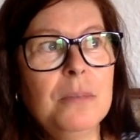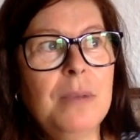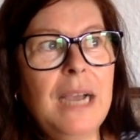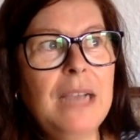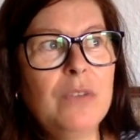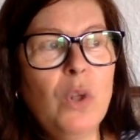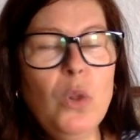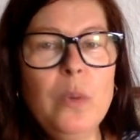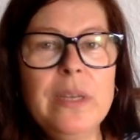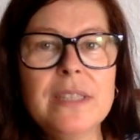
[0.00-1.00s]

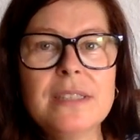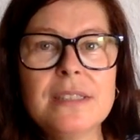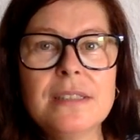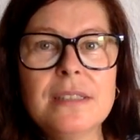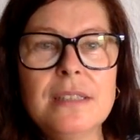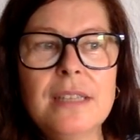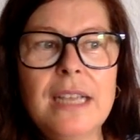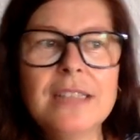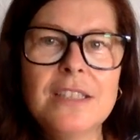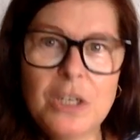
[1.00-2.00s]
I've always,
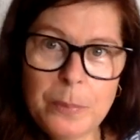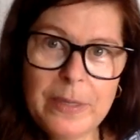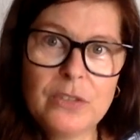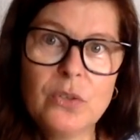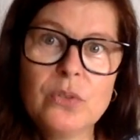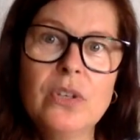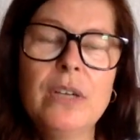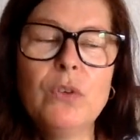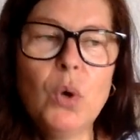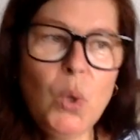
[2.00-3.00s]
as a naturopathic
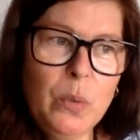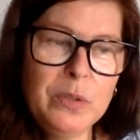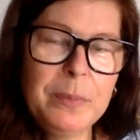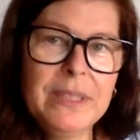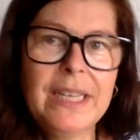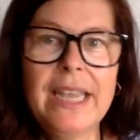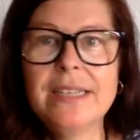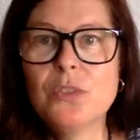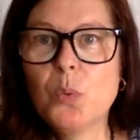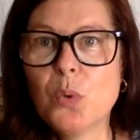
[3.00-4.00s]
doctor, I've always been
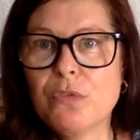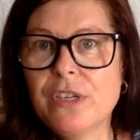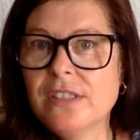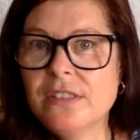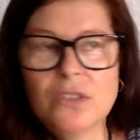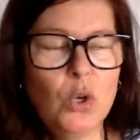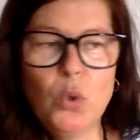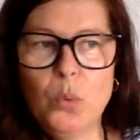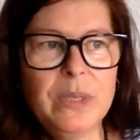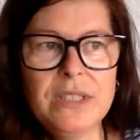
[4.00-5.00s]
against water fast.
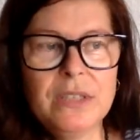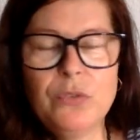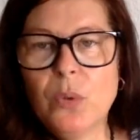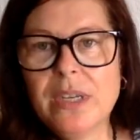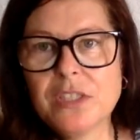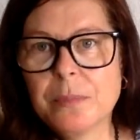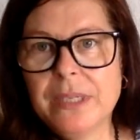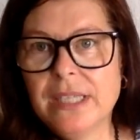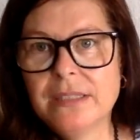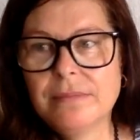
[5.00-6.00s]
Always. If you
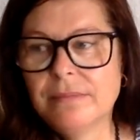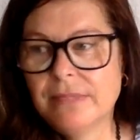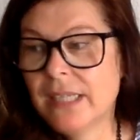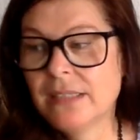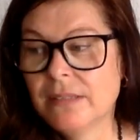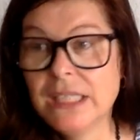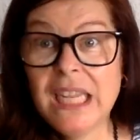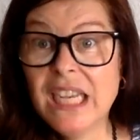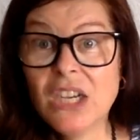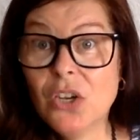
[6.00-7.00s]
ask me like
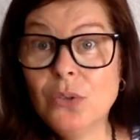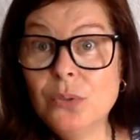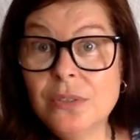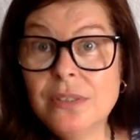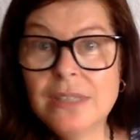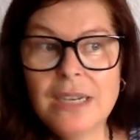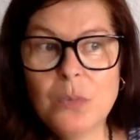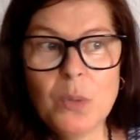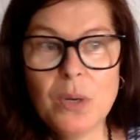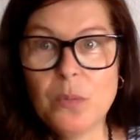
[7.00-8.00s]
a year ago
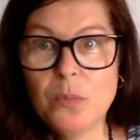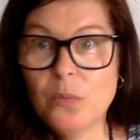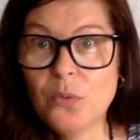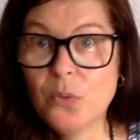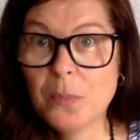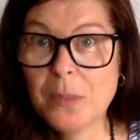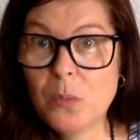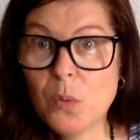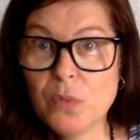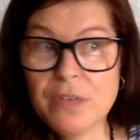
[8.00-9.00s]
what I thought
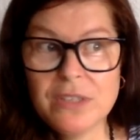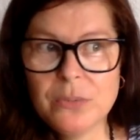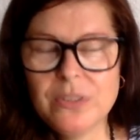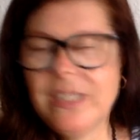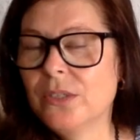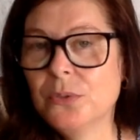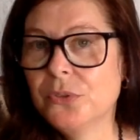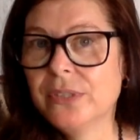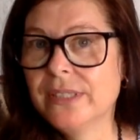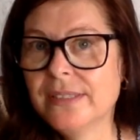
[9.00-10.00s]
about water fast, I would say
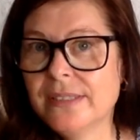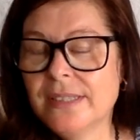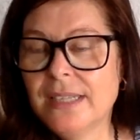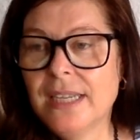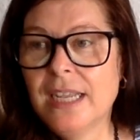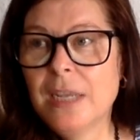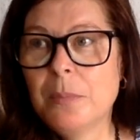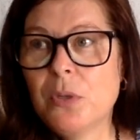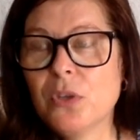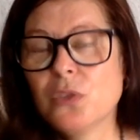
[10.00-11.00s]
don't do it.
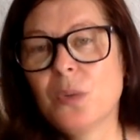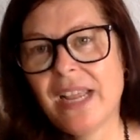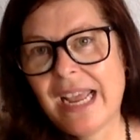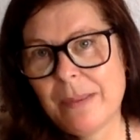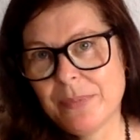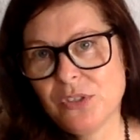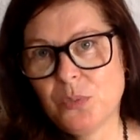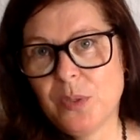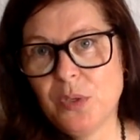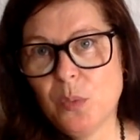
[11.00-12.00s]
Because what
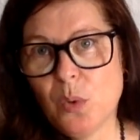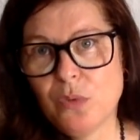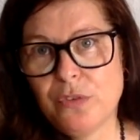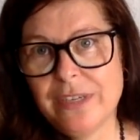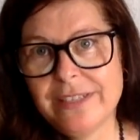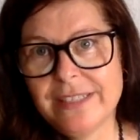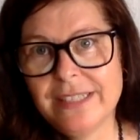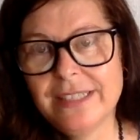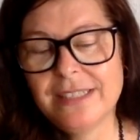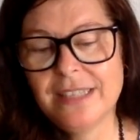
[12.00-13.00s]
happens when you water
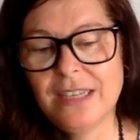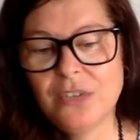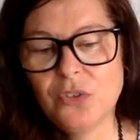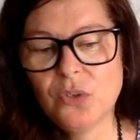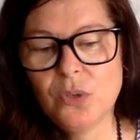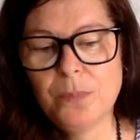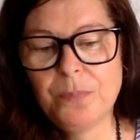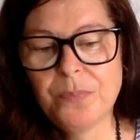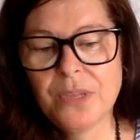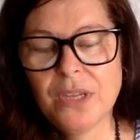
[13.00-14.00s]
fast is that
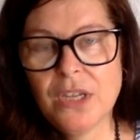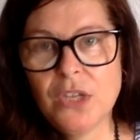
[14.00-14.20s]
you